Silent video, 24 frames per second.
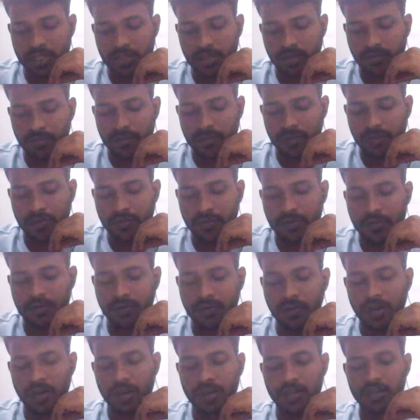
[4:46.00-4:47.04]
I
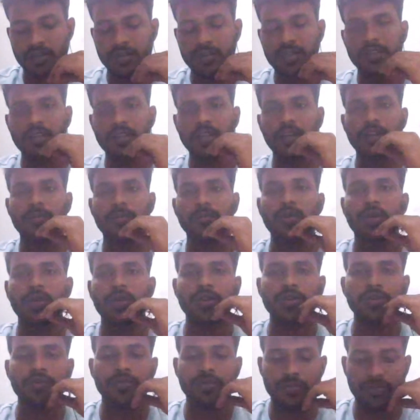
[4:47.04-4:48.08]
didn't get all
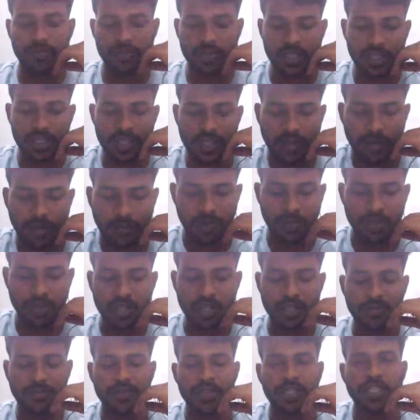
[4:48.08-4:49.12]
this information of
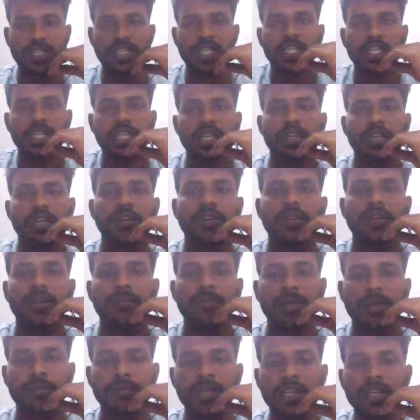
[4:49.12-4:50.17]
what the
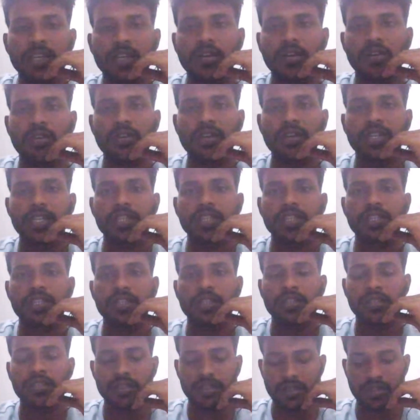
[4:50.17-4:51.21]
board used
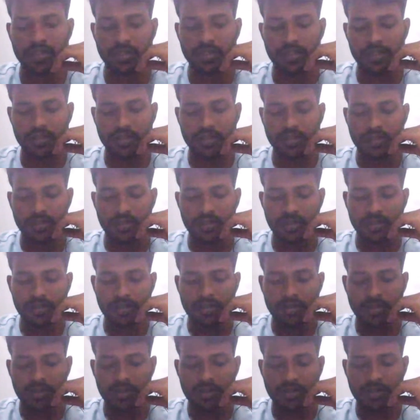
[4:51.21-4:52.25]
about it. We just
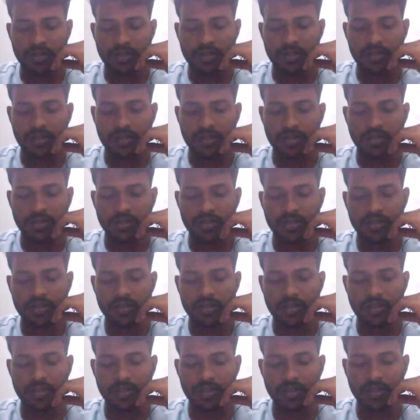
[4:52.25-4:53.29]
implemented on it,
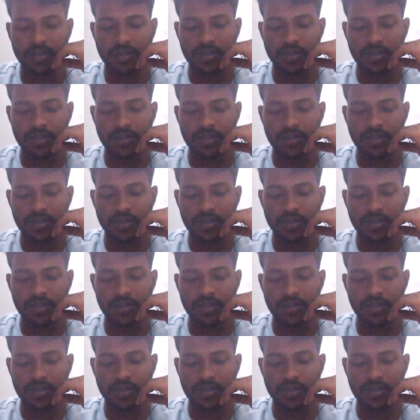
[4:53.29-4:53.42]
sir.